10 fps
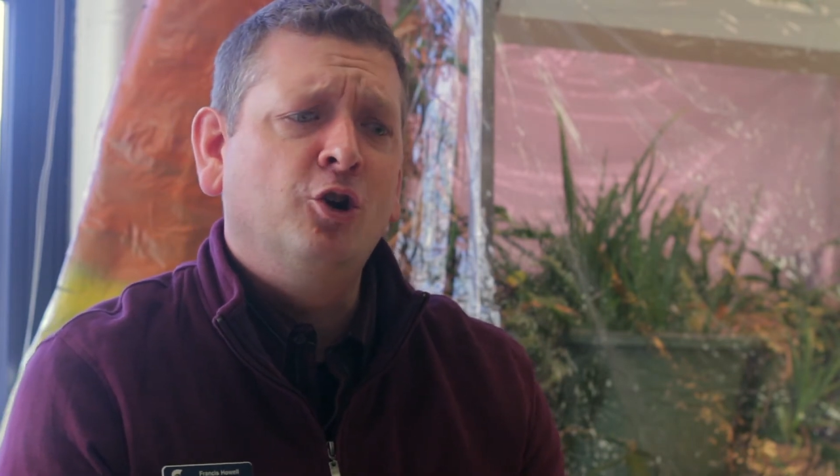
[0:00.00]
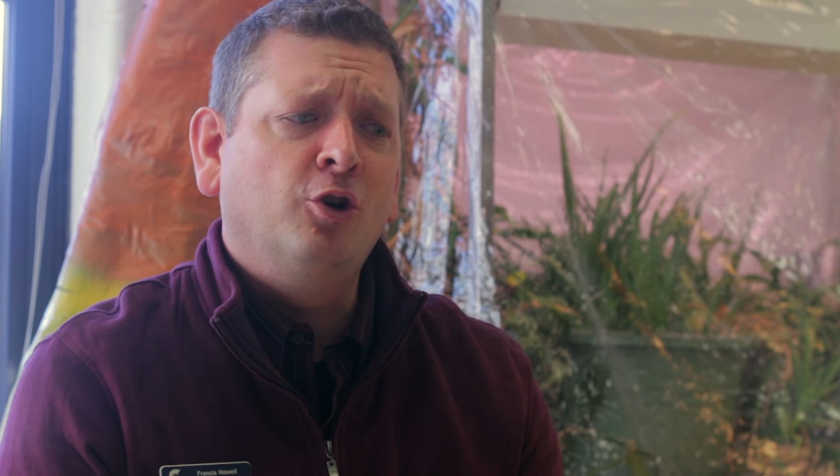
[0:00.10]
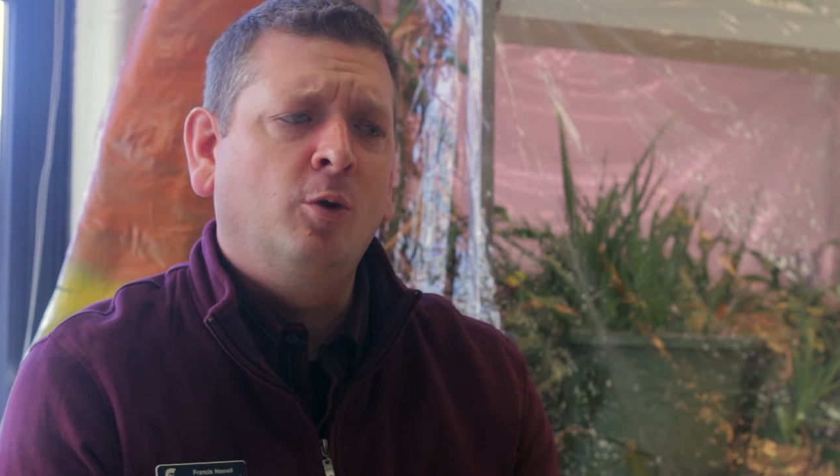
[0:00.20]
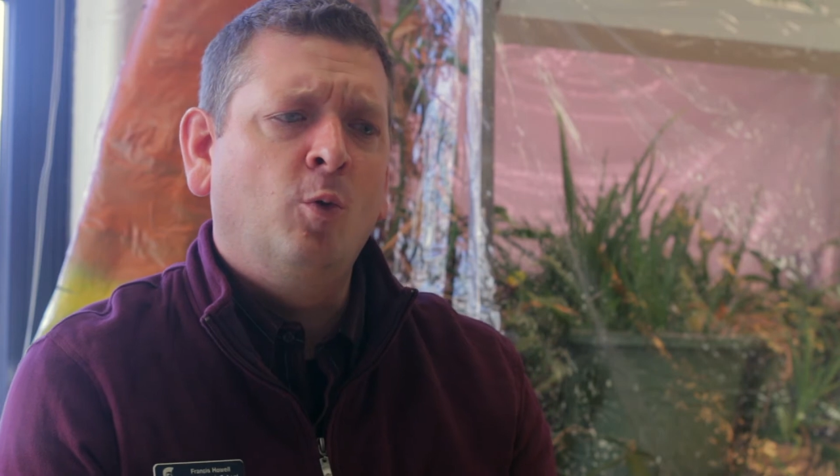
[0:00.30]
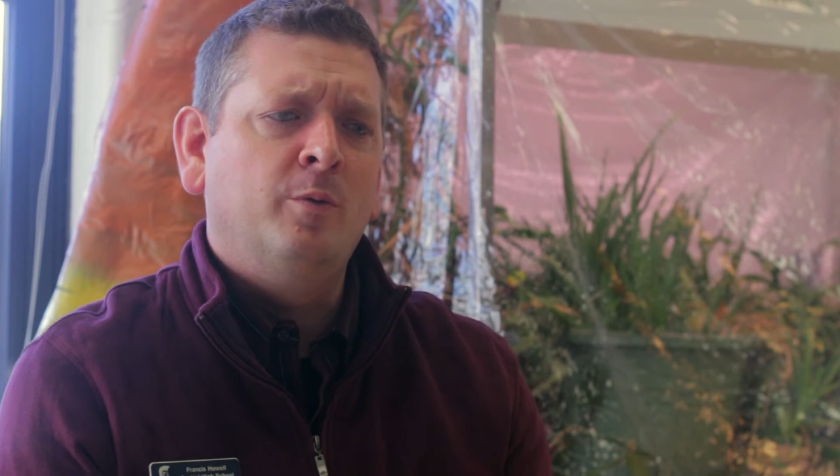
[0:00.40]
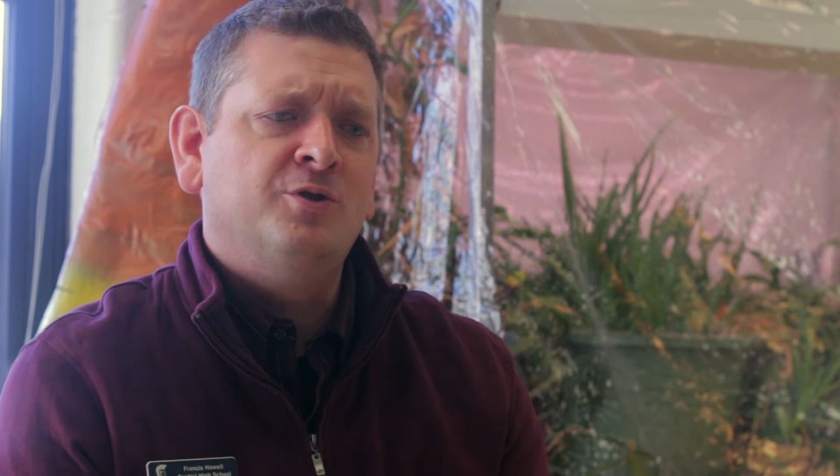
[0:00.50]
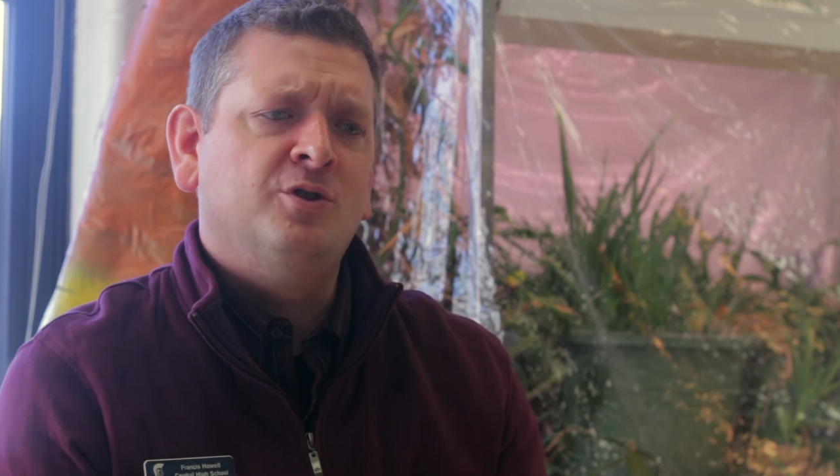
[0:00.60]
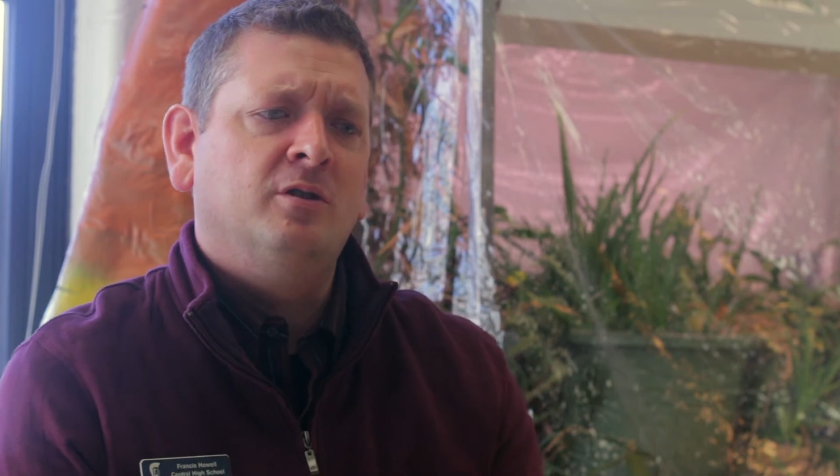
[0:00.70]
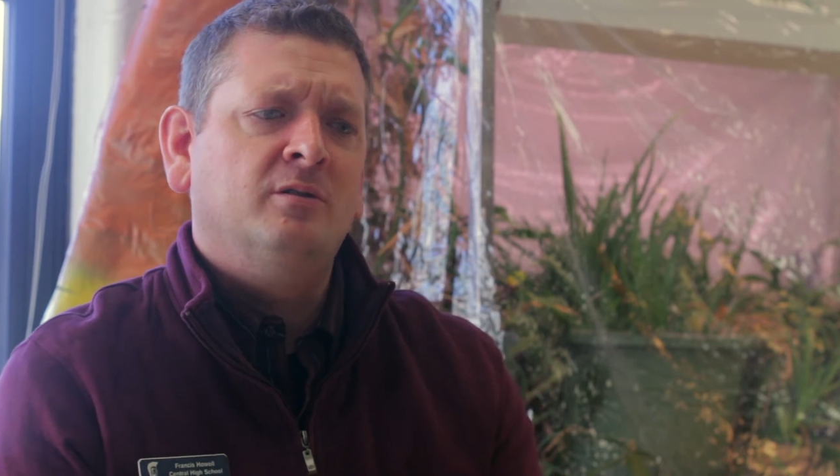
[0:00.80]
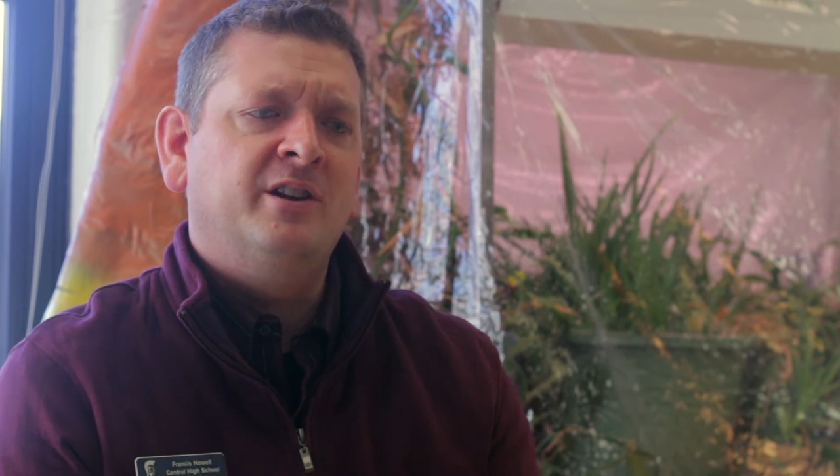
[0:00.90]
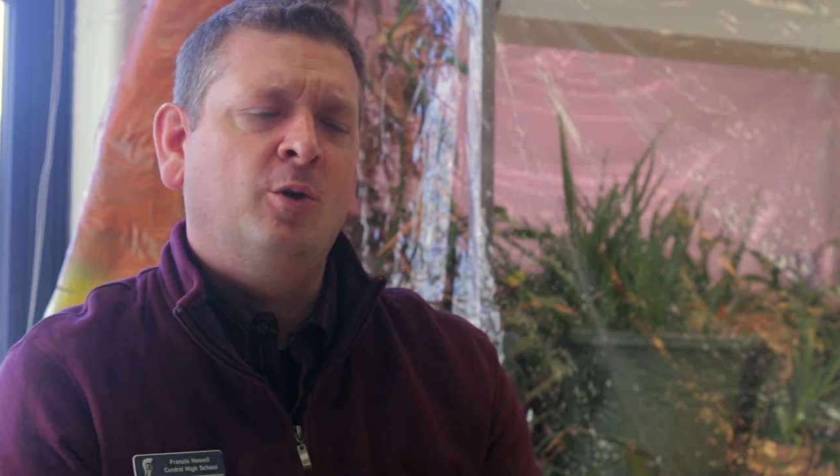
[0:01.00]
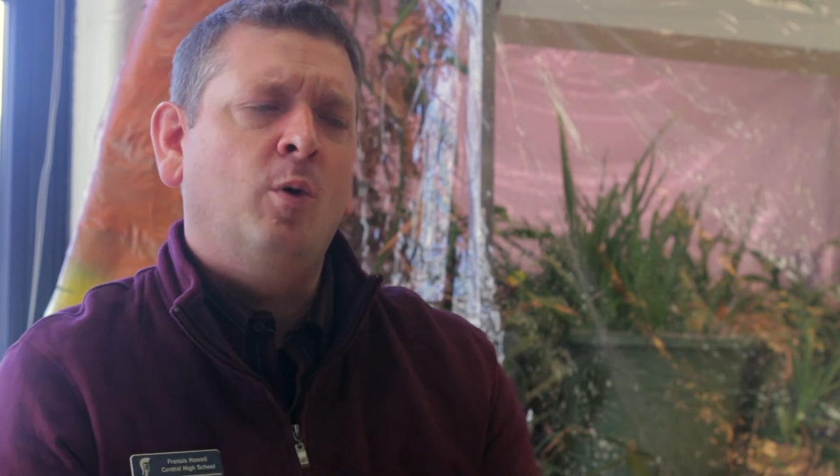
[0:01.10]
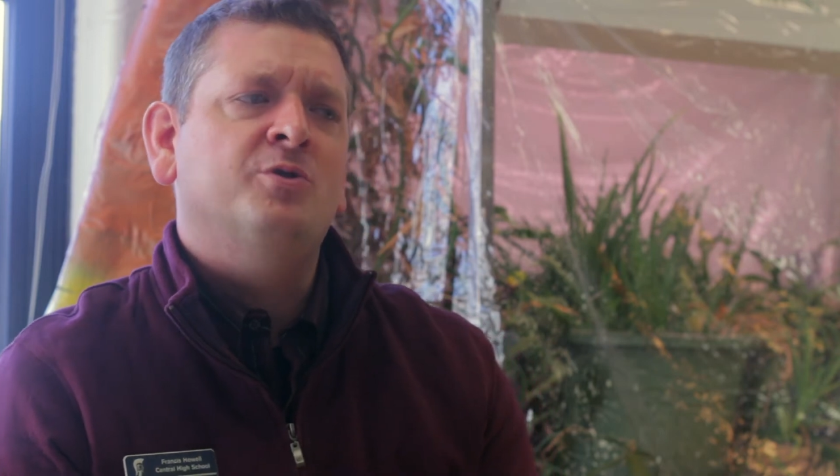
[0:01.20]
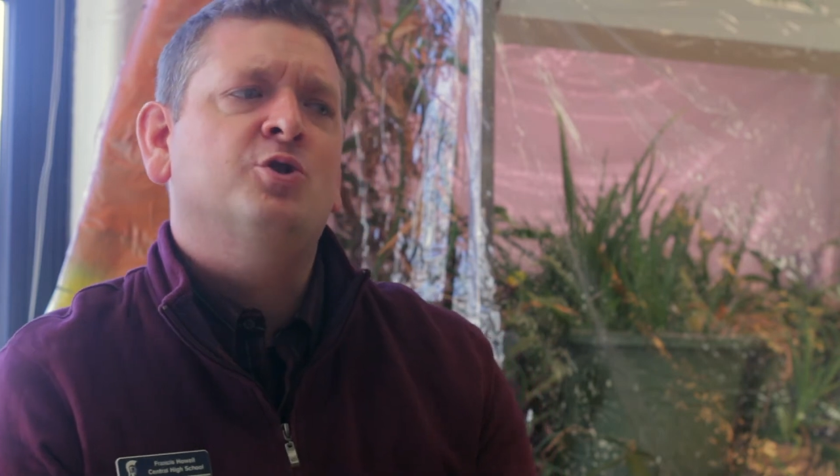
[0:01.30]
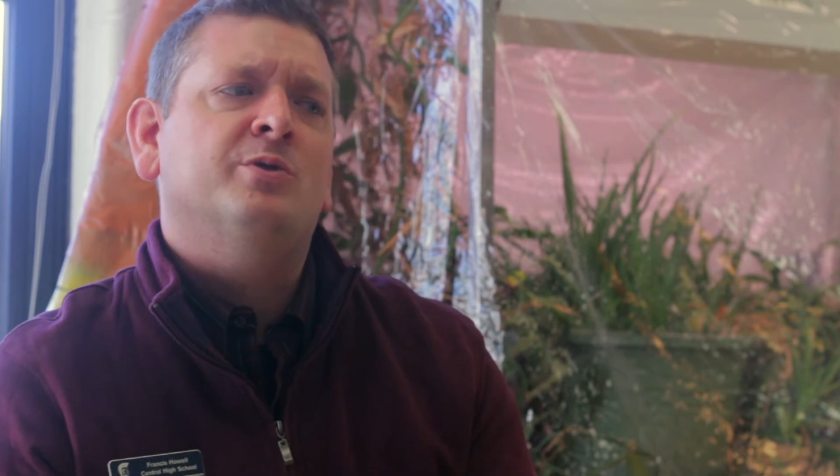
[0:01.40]
Or what was
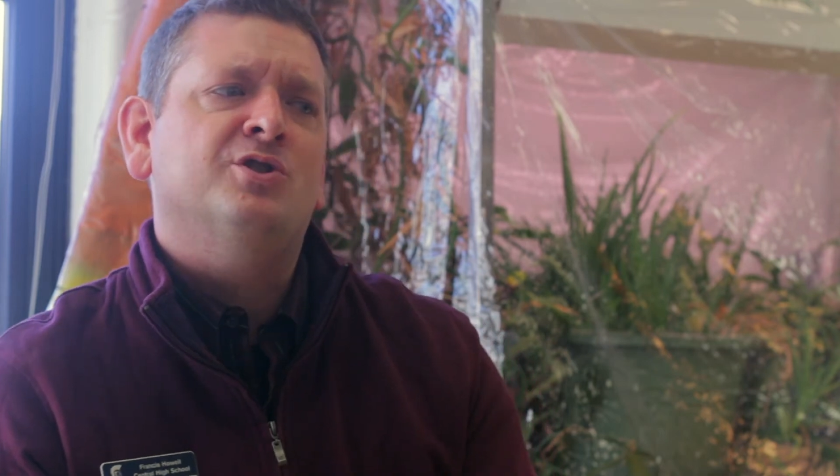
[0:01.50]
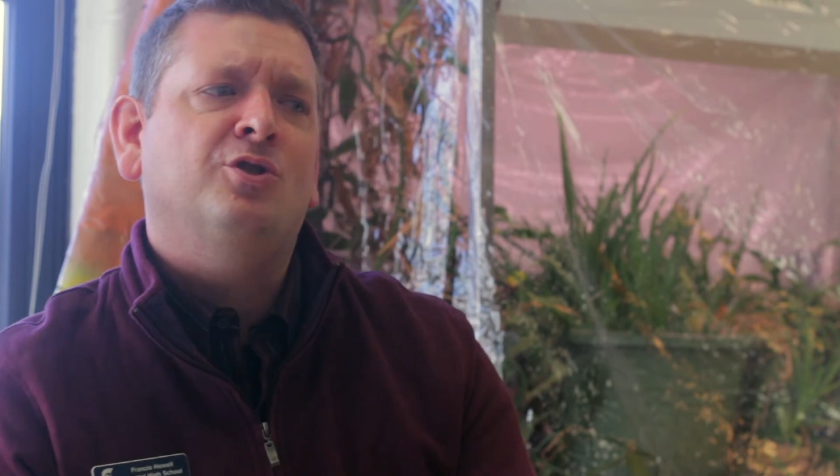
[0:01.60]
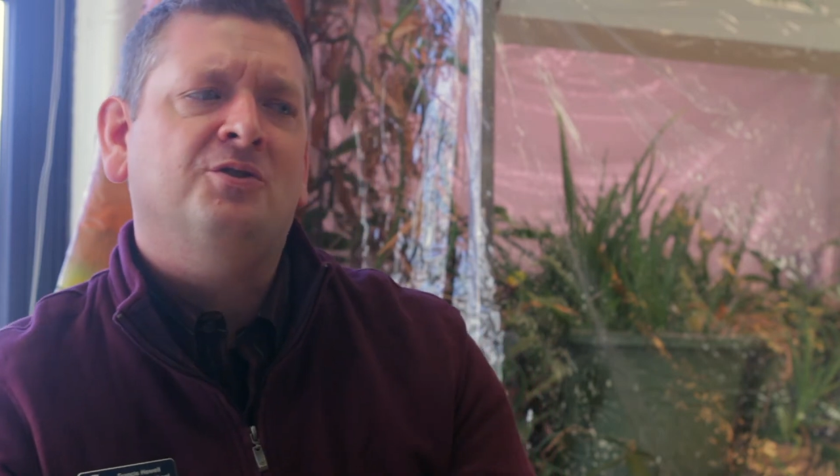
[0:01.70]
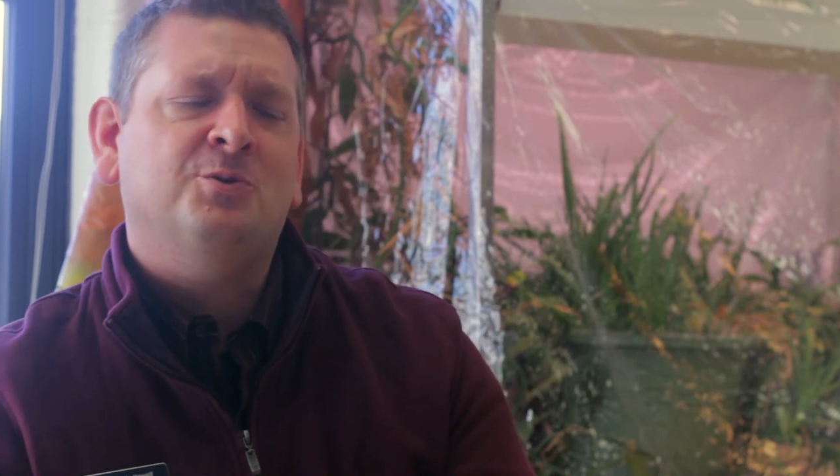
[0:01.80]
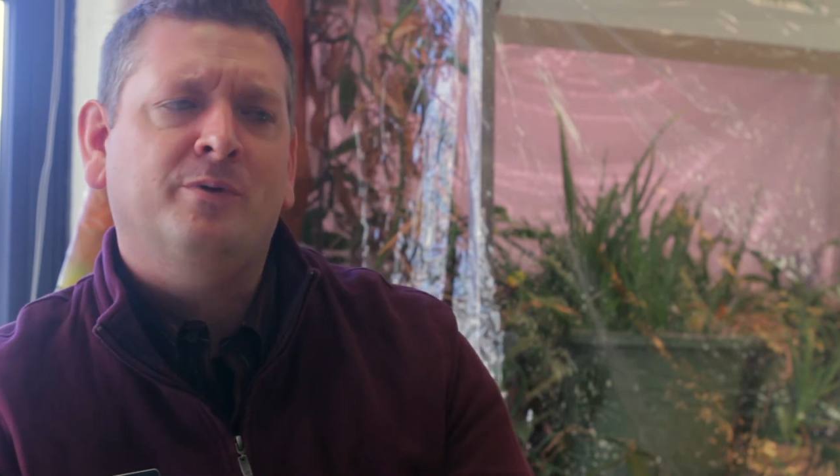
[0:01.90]
your results